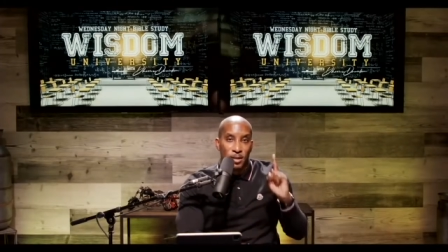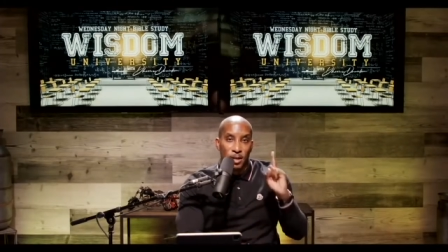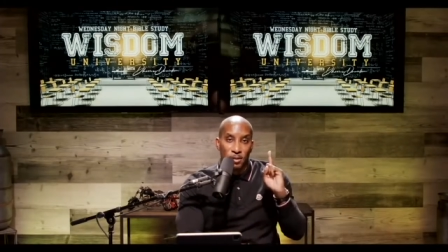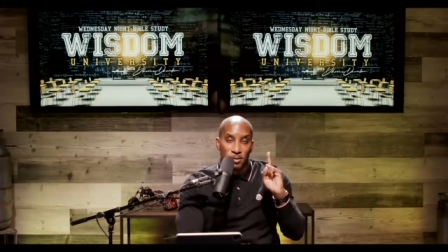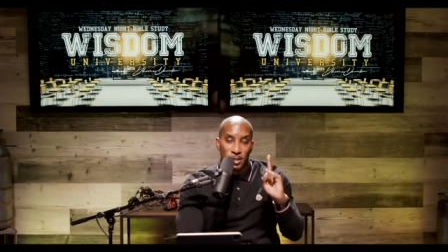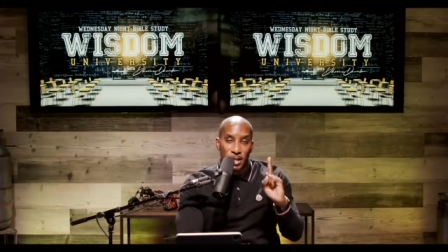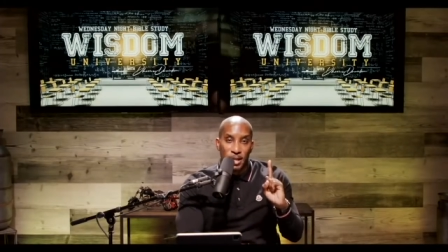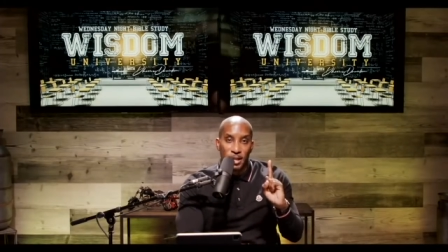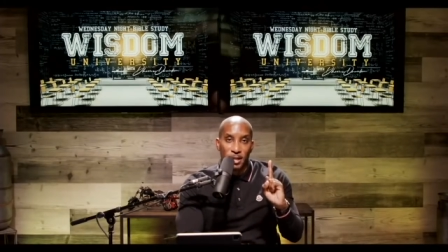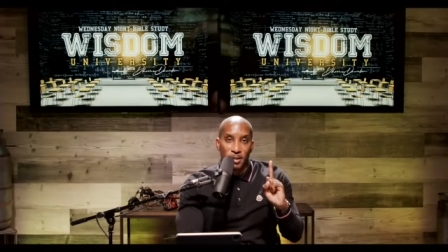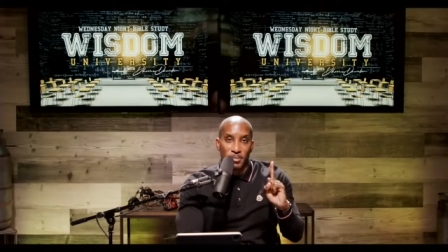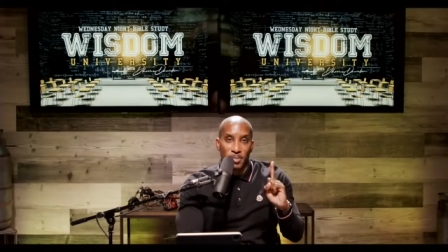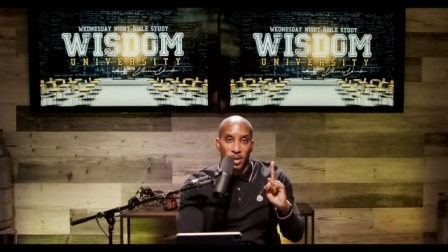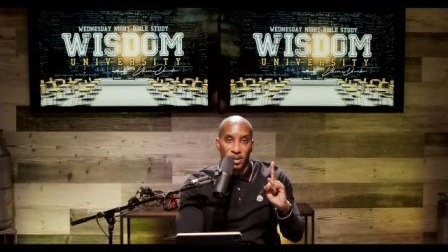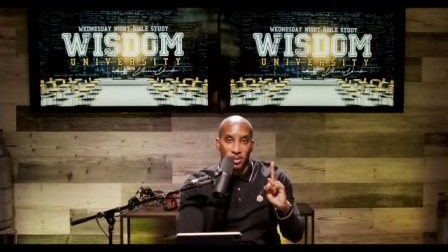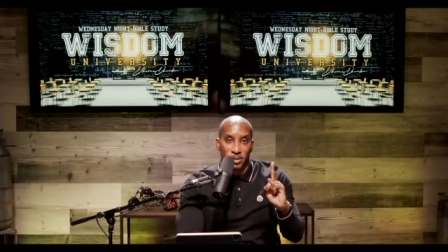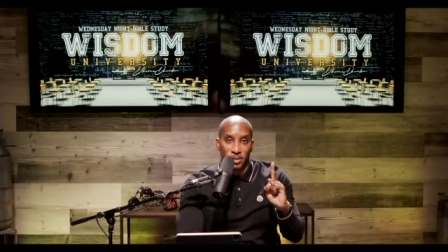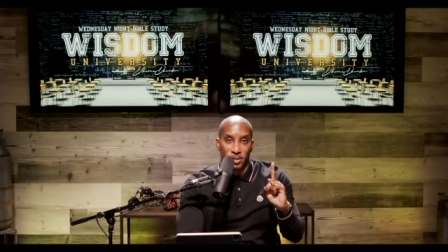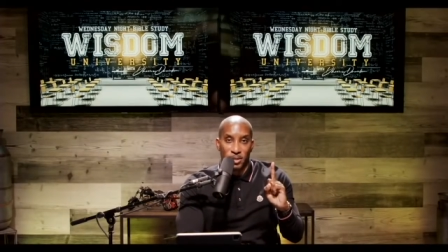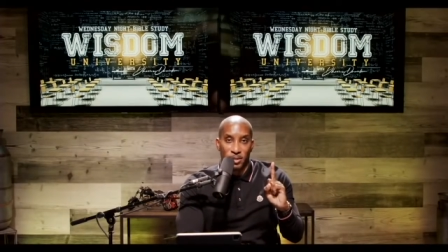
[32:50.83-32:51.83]
Don't take it
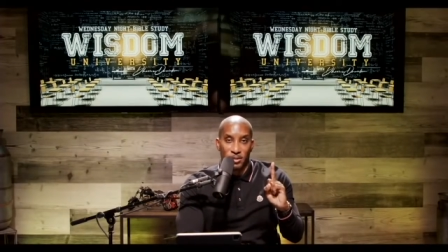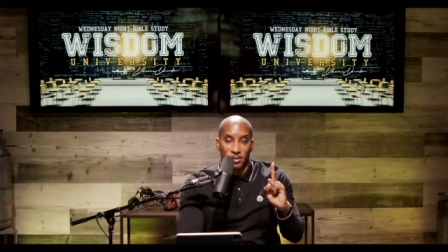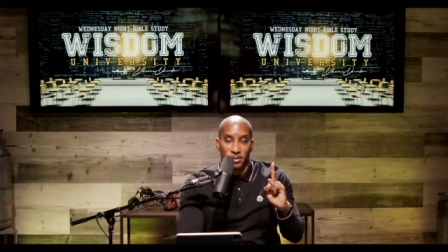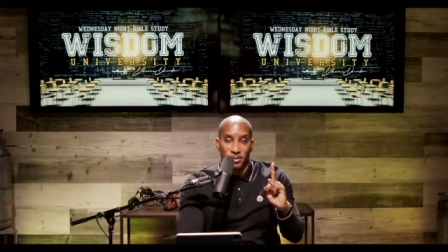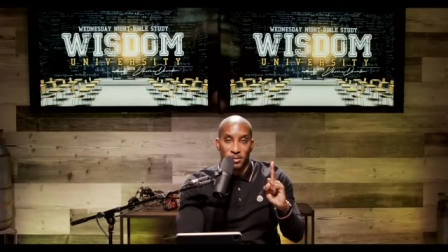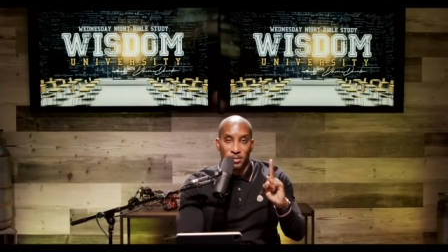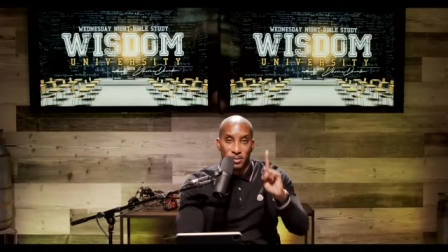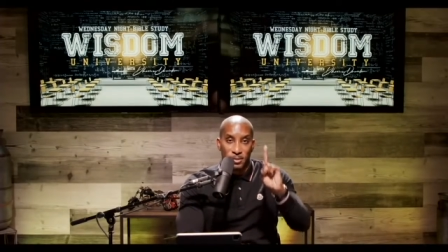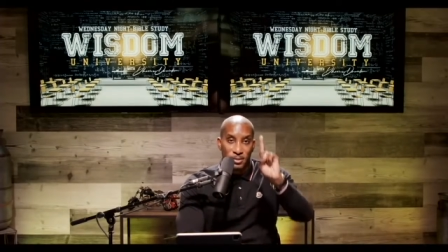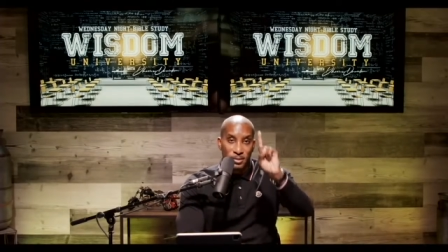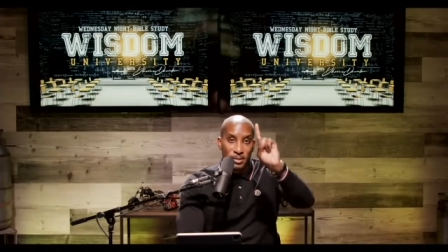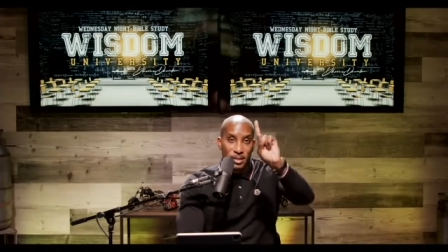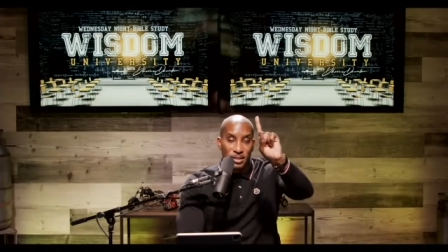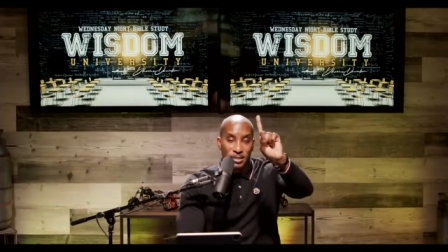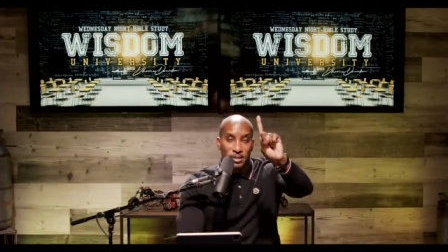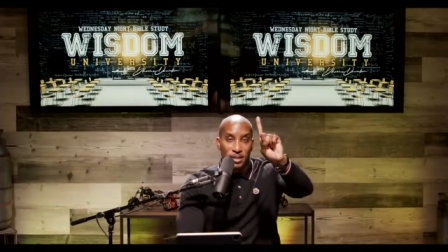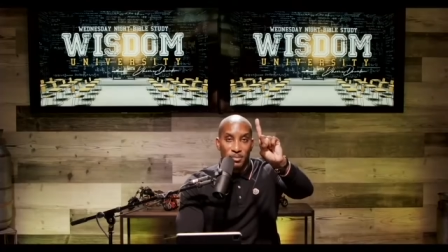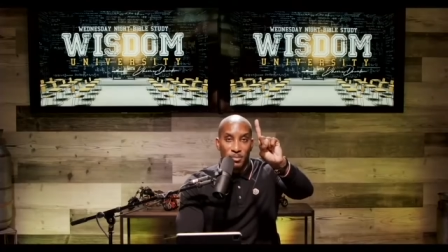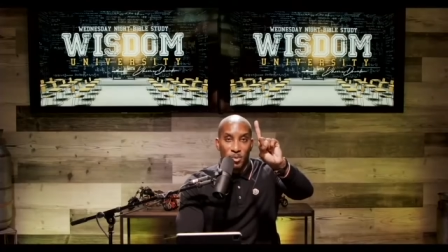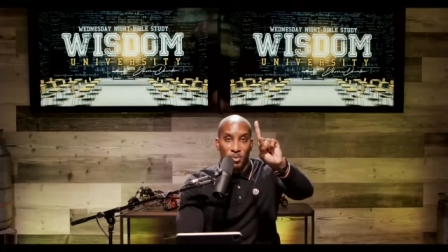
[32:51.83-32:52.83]
personal.
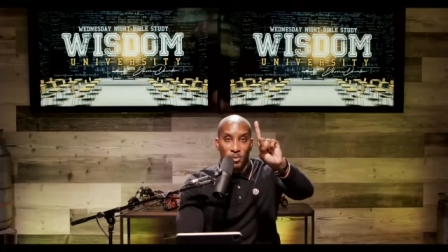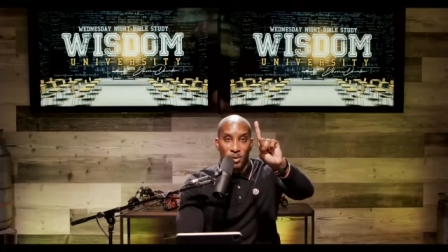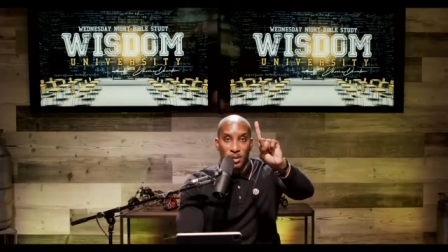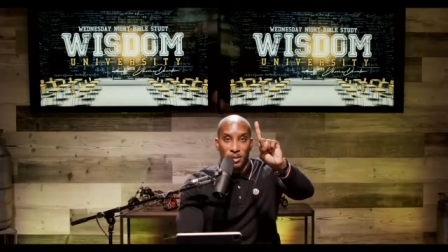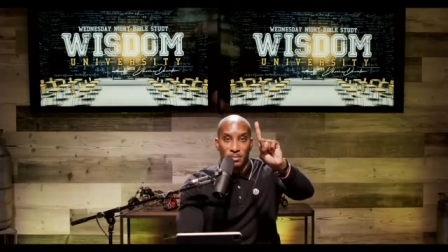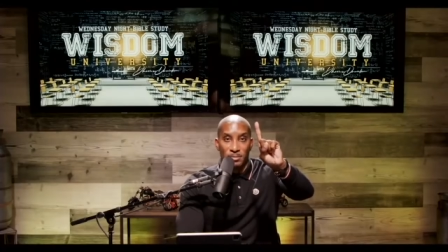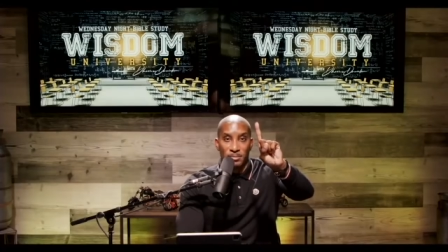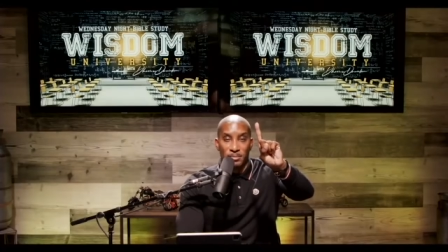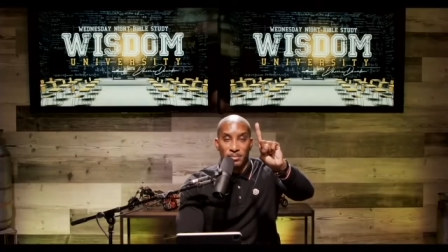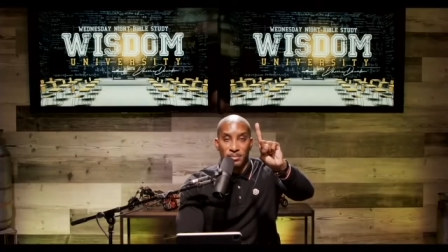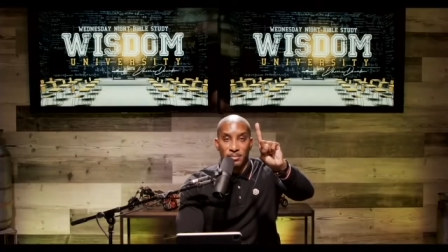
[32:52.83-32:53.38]
That's number one.